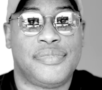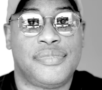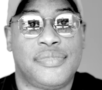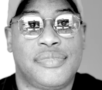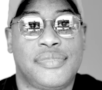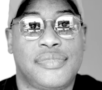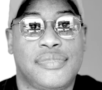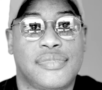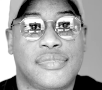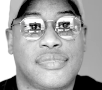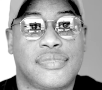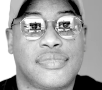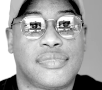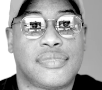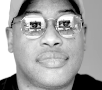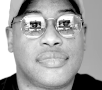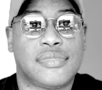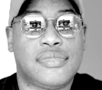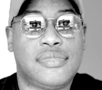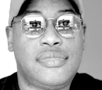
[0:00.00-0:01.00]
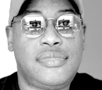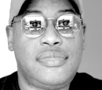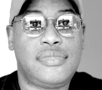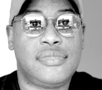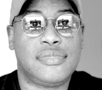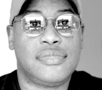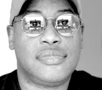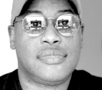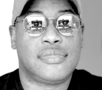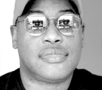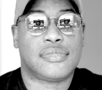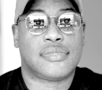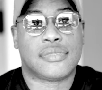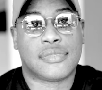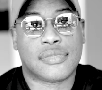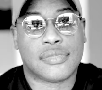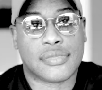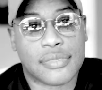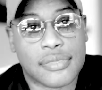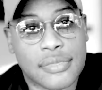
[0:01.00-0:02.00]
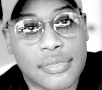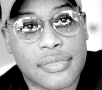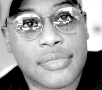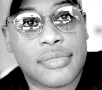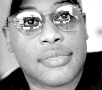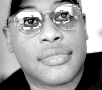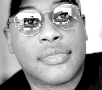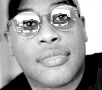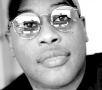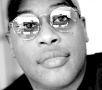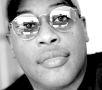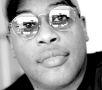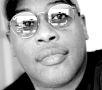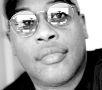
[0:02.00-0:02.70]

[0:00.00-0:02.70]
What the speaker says: (no one is talking)